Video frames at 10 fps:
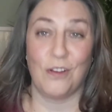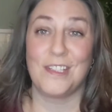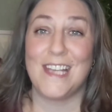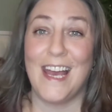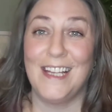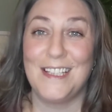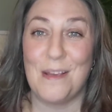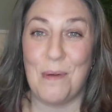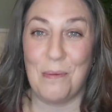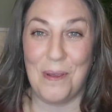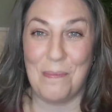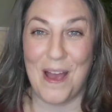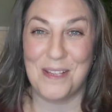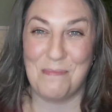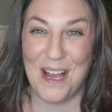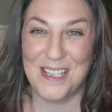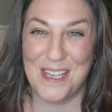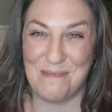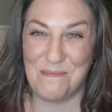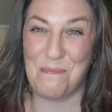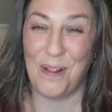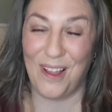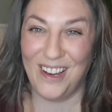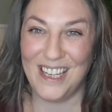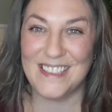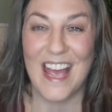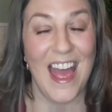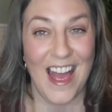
concerns about Beautify's marketing ploys